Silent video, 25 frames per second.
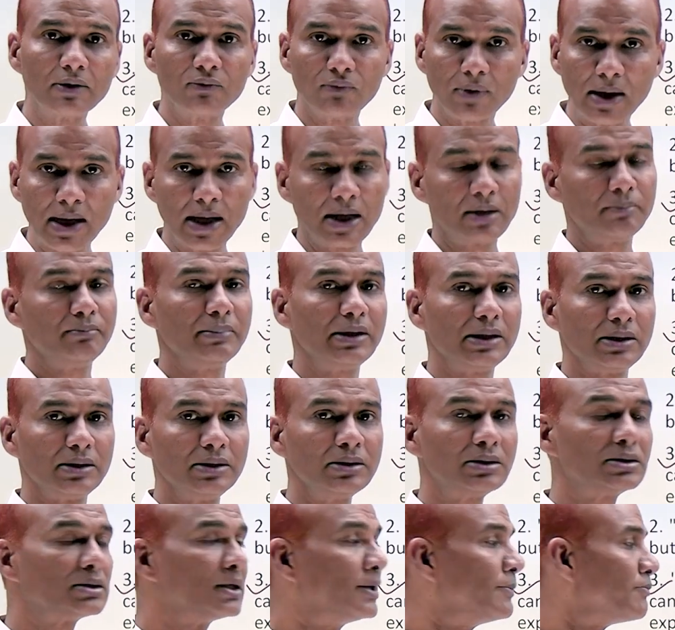
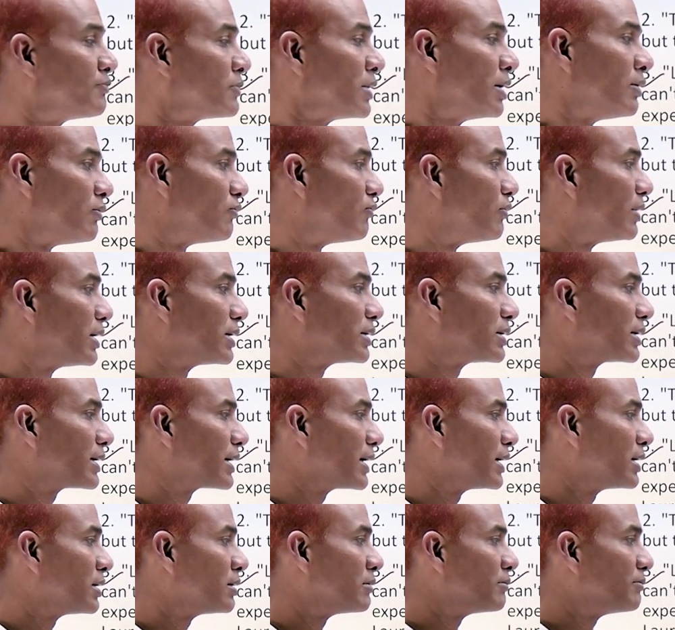environment, one
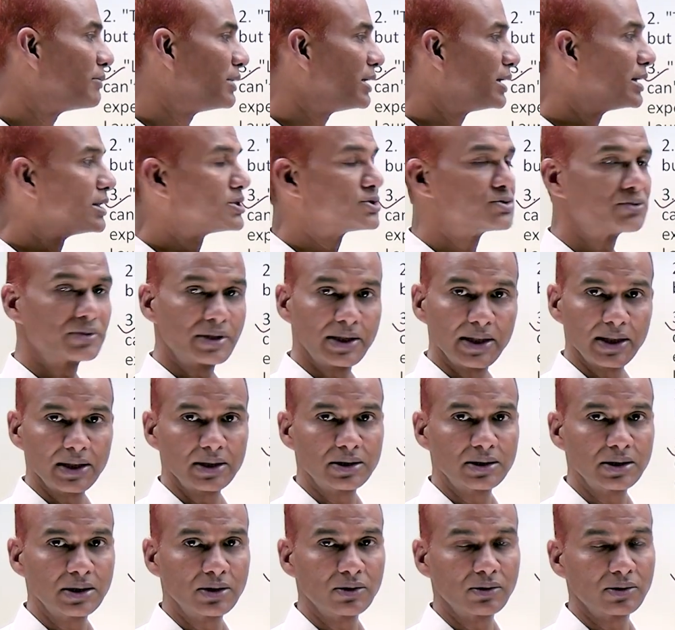can be
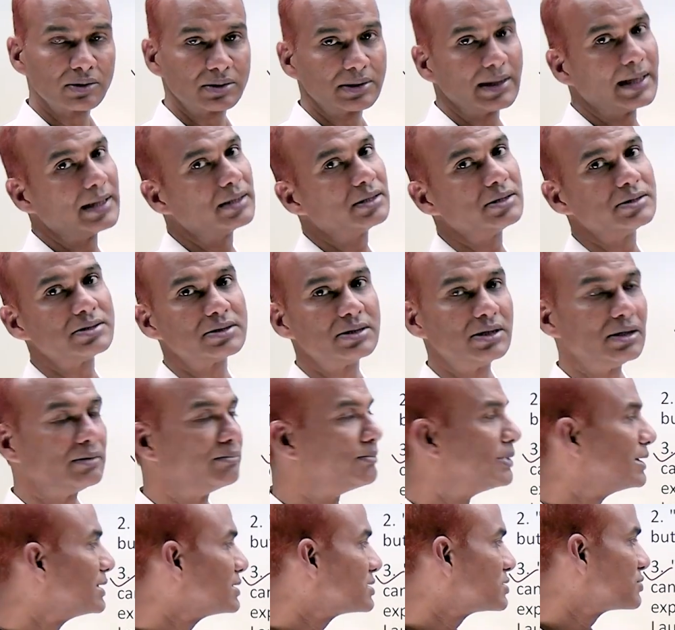educated, or that is the
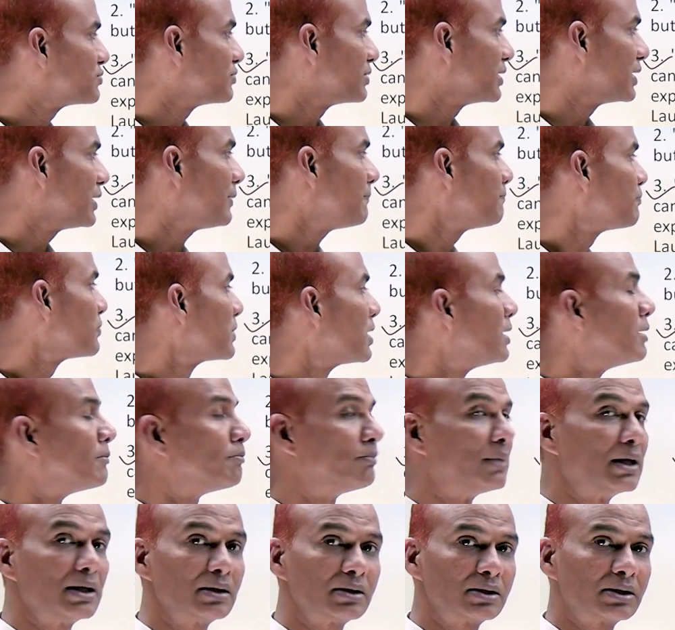best way.
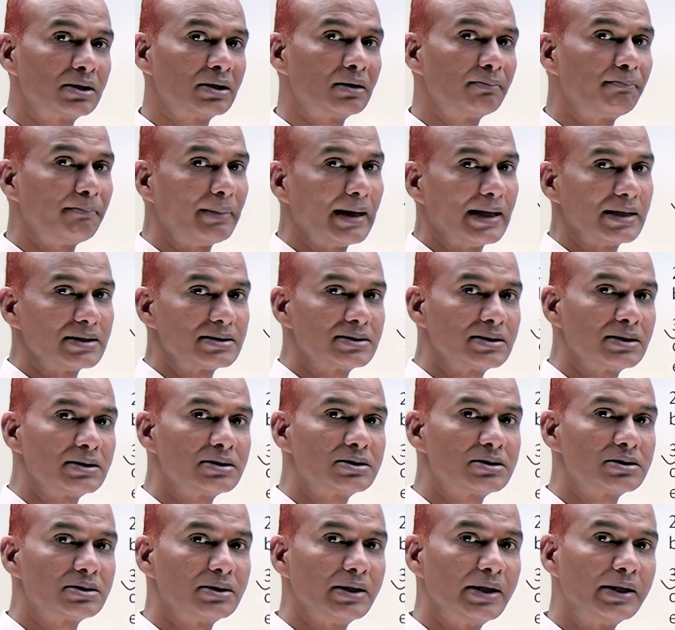But the
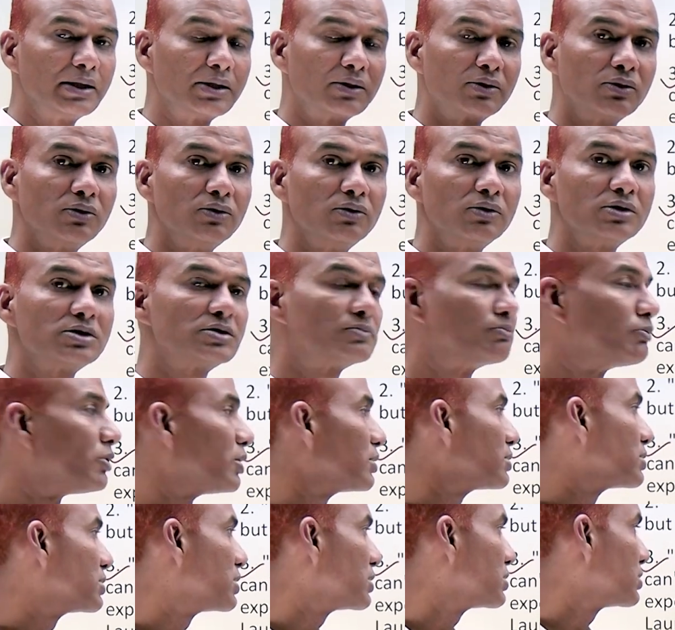passage includes
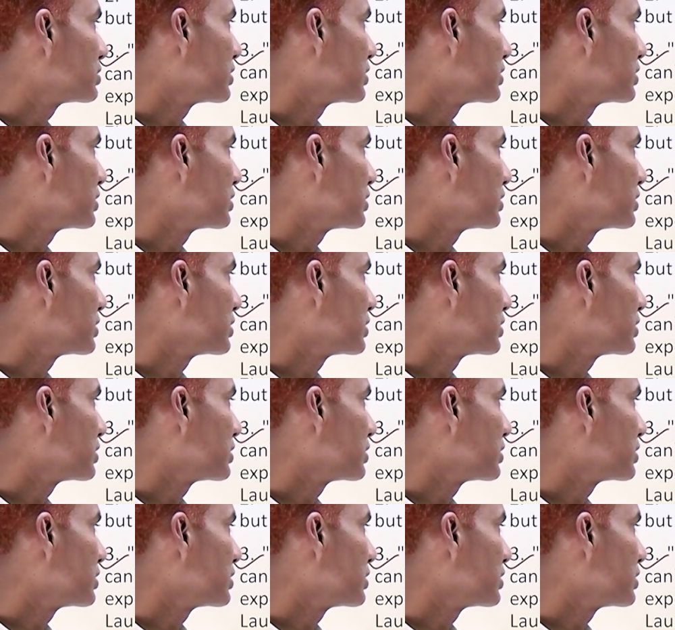both the